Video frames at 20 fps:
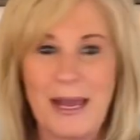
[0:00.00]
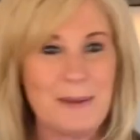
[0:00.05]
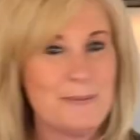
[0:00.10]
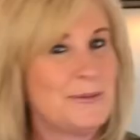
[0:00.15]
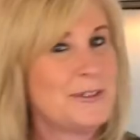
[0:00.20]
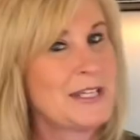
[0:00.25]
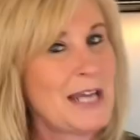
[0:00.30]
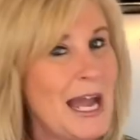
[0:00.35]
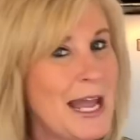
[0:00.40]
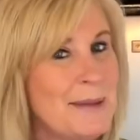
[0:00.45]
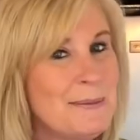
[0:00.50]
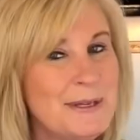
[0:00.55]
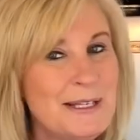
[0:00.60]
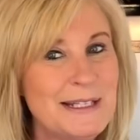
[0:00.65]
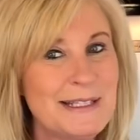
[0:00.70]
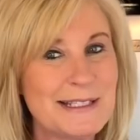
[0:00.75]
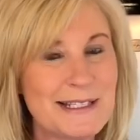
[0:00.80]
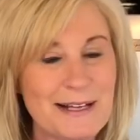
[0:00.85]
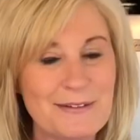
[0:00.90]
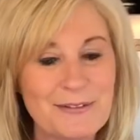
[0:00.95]
Timing
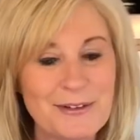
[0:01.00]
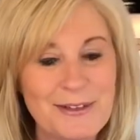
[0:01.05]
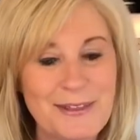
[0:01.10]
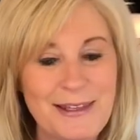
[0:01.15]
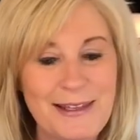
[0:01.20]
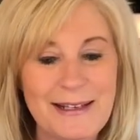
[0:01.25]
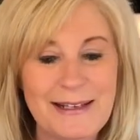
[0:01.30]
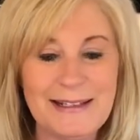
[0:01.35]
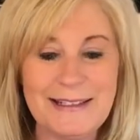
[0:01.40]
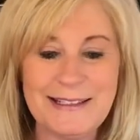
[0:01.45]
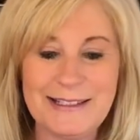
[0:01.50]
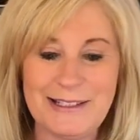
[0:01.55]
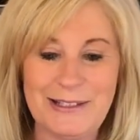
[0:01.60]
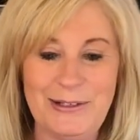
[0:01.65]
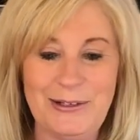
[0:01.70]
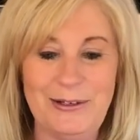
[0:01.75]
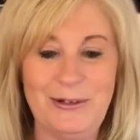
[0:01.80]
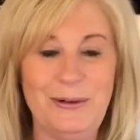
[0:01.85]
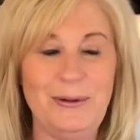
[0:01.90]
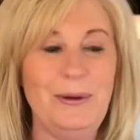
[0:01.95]
is everything,
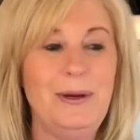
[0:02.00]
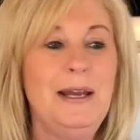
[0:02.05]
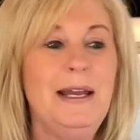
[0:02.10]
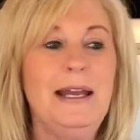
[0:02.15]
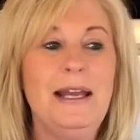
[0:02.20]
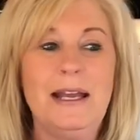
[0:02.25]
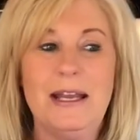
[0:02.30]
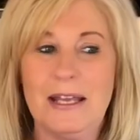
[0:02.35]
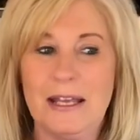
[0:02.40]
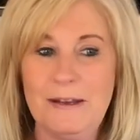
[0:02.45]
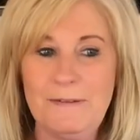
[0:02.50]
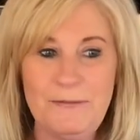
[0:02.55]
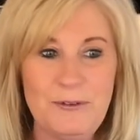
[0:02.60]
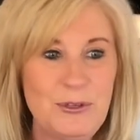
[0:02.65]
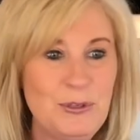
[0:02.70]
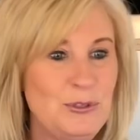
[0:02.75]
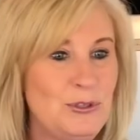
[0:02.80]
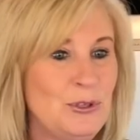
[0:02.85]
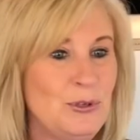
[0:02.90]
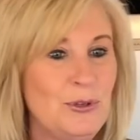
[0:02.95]
so if
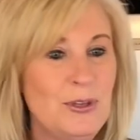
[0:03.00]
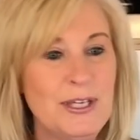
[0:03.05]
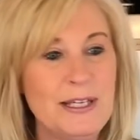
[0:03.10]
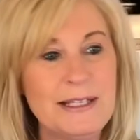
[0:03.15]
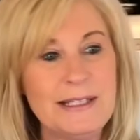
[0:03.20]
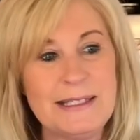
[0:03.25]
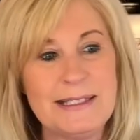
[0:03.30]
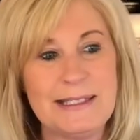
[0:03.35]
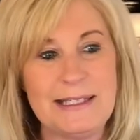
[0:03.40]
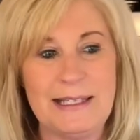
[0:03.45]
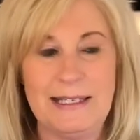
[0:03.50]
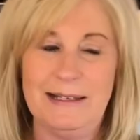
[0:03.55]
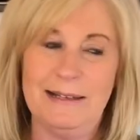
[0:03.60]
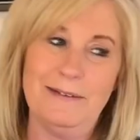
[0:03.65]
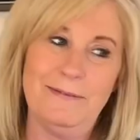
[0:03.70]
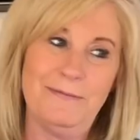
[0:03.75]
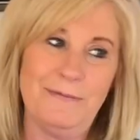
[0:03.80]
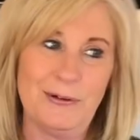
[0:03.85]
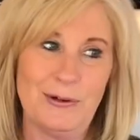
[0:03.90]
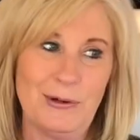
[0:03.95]
you do this
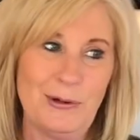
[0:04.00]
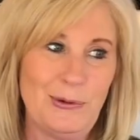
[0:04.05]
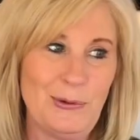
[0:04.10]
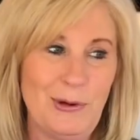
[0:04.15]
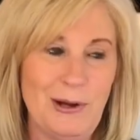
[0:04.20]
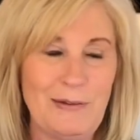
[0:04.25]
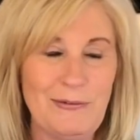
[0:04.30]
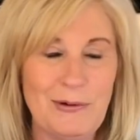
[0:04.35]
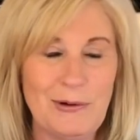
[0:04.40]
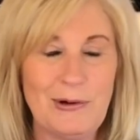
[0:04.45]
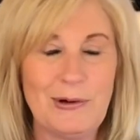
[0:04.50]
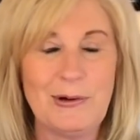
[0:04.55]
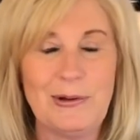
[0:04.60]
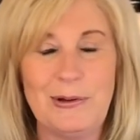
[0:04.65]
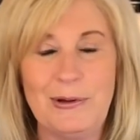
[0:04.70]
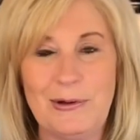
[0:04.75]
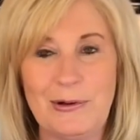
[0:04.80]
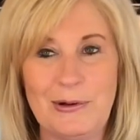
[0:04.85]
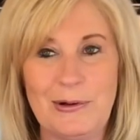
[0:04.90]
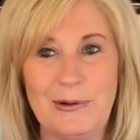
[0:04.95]
for whoever
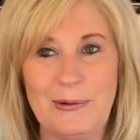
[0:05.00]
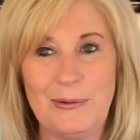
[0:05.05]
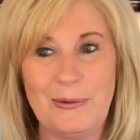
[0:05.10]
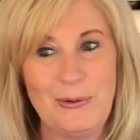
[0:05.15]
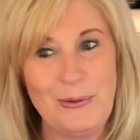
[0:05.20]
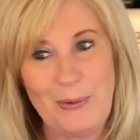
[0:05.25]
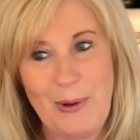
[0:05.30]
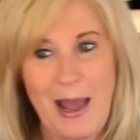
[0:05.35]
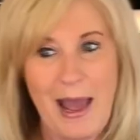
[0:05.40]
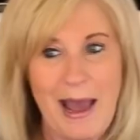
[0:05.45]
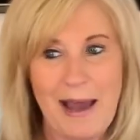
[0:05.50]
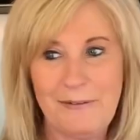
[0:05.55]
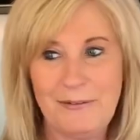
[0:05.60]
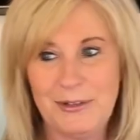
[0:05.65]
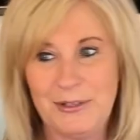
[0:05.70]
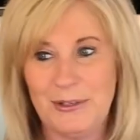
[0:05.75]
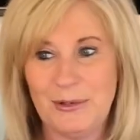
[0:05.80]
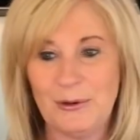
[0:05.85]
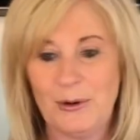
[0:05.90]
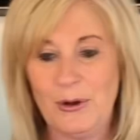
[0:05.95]
you have
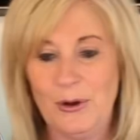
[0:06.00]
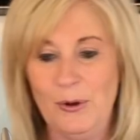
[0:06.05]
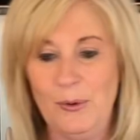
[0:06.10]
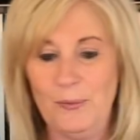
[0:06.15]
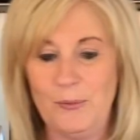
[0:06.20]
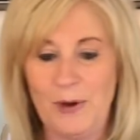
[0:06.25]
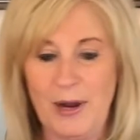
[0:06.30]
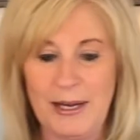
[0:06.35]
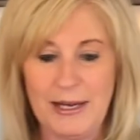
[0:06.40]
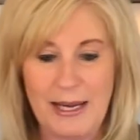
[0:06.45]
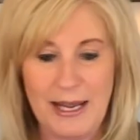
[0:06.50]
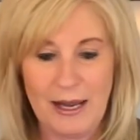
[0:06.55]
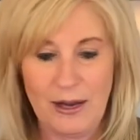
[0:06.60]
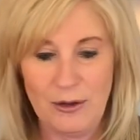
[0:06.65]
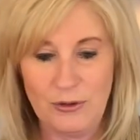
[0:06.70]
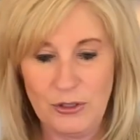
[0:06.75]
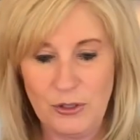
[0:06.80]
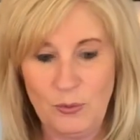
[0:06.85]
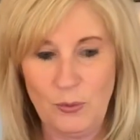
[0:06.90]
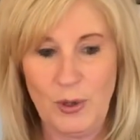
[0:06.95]
in your home right
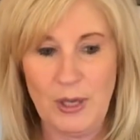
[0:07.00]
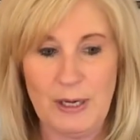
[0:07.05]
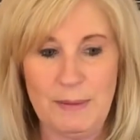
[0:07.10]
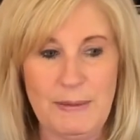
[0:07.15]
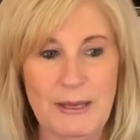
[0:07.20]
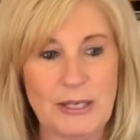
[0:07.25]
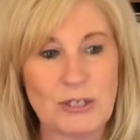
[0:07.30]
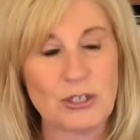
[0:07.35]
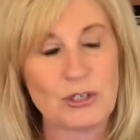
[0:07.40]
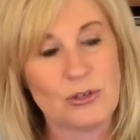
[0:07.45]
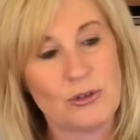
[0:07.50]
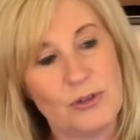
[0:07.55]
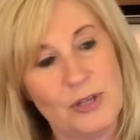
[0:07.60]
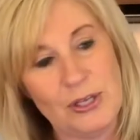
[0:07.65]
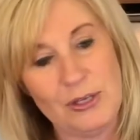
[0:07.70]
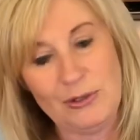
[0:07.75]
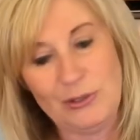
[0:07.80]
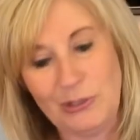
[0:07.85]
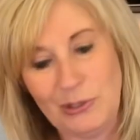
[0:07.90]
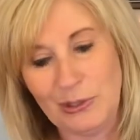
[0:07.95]
now, you wanna make sure
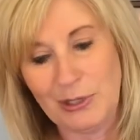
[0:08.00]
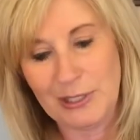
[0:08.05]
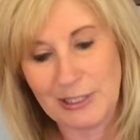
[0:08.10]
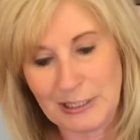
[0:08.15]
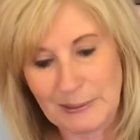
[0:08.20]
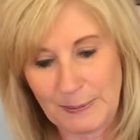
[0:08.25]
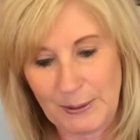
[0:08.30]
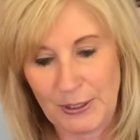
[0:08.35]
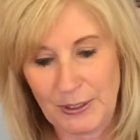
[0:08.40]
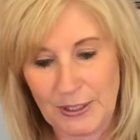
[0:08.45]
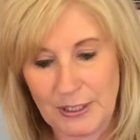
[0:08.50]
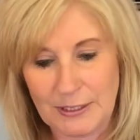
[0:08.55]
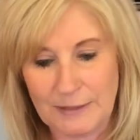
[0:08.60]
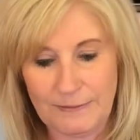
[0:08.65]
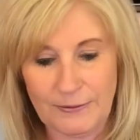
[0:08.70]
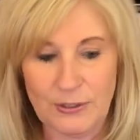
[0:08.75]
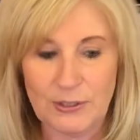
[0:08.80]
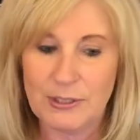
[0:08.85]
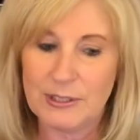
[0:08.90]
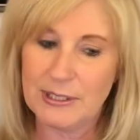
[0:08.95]
that you do the asparagus
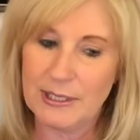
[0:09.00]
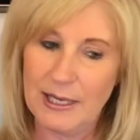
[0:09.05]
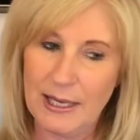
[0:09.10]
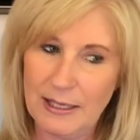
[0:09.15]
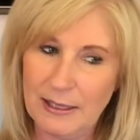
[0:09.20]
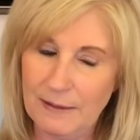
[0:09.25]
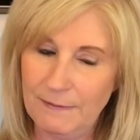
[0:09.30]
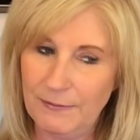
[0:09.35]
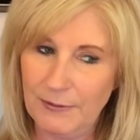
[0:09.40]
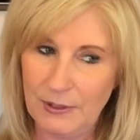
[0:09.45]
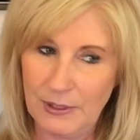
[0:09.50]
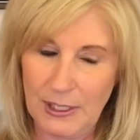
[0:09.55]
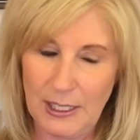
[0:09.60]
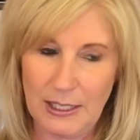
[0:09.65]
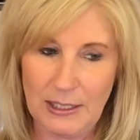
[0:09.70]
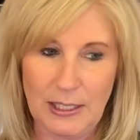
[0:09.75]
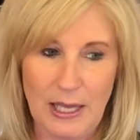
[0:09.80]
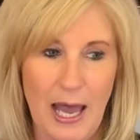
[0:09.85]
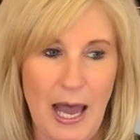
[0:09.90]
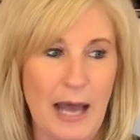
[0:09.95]
first and the
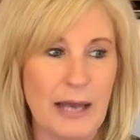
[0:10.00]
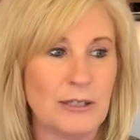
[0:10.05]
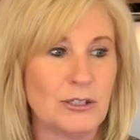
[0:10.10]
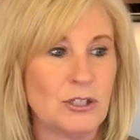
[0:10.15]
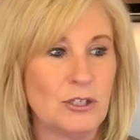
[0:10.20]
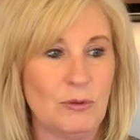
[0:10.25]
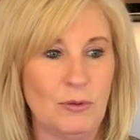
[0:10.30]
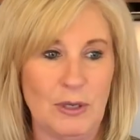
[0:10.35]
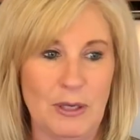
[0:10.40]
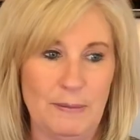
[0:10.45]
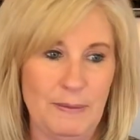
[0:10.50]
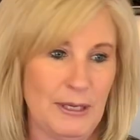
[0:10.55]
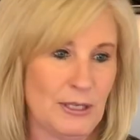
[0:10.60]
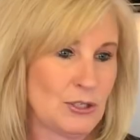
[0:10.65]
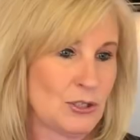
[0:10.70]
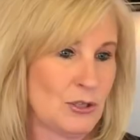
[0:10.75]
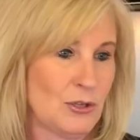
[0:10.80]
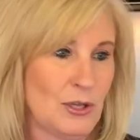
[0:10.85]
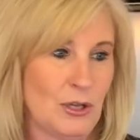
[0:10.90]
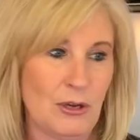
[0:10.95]
filet last. You wanna make
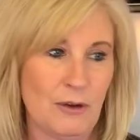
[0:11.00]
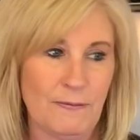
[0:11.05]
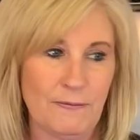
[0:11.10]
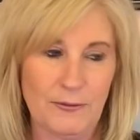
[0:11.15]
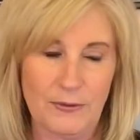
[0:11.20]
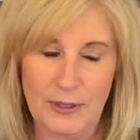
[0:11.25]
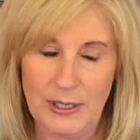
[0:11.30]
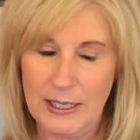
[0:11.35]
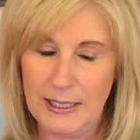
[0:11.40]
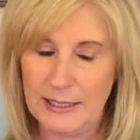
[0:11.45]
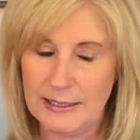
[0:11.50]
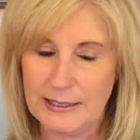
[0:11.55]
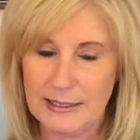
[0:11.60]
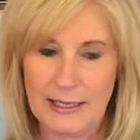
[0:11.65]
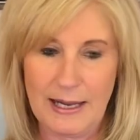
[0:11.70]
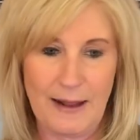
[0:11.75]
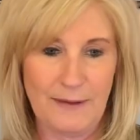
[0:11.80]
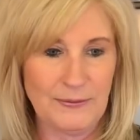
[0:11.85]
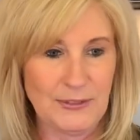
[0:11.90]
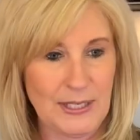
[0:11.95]
sure that your filet doesn't
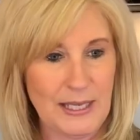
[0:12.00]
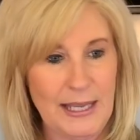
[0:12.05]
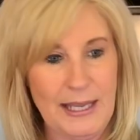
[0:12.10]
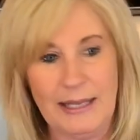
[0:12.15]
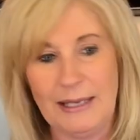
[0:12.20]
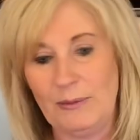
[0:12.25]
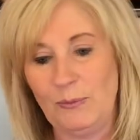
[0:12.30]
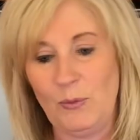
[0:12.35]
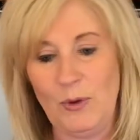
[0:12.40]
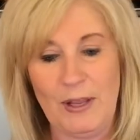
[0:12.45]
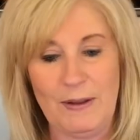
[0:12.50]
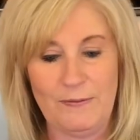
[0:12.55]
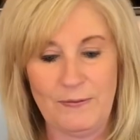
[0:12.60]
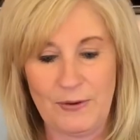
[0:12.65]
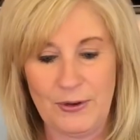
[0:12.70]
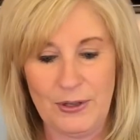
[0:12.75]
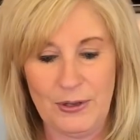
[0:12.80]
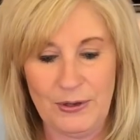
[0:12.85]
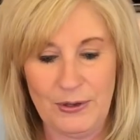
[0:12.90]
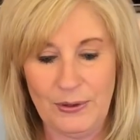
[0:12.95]
have to hang and wait
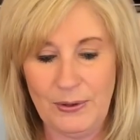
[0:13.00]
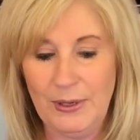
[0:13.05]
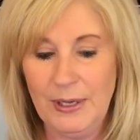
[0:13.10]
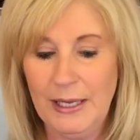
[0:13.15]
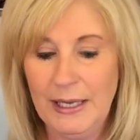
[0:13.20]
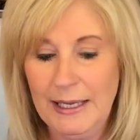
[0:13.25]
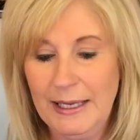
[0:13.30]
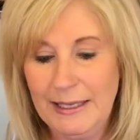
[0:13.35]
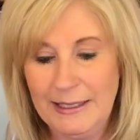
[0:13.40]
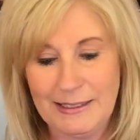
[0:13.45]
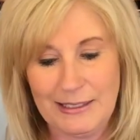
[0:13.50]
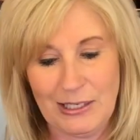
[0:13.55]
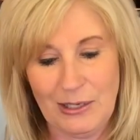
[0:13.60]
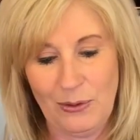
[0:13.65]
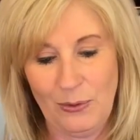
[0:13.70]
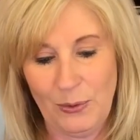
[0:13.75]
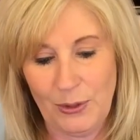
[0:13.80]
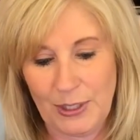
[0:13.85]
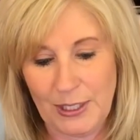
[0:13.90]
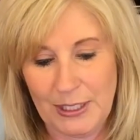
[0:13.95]
for you.
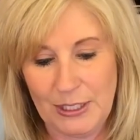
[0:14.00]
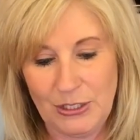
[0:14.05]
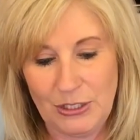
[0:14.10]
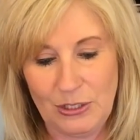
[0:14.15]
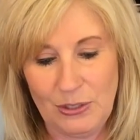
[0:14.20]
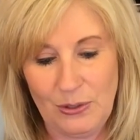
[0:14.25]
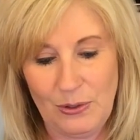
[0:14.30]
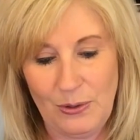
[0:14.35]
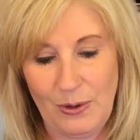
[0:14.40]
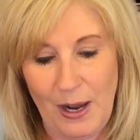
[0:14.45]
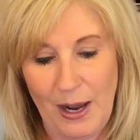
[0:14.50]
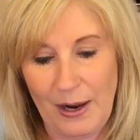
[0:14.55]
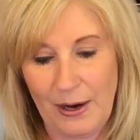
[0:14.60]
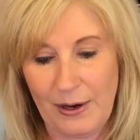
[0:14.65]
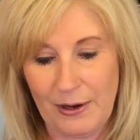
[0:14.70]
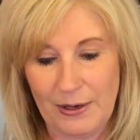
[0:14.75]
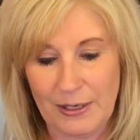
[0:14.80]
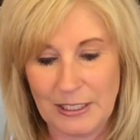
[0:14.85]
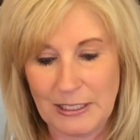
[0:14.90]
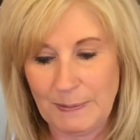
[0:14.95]
So we're gonna do
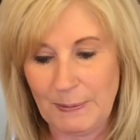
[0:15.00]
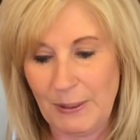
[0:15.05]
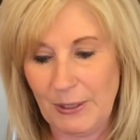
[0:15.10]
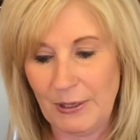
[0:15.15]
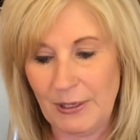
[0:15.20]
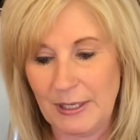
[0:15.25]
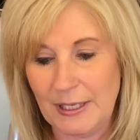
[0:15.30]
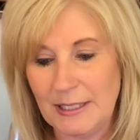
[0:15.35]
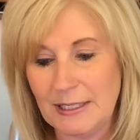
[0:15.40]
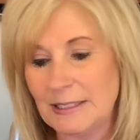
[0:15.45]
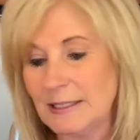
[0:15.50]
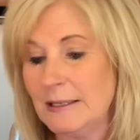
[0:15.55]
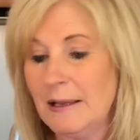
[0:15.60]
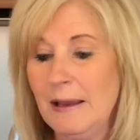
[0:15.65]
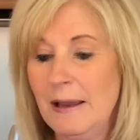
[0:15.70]
our asparagus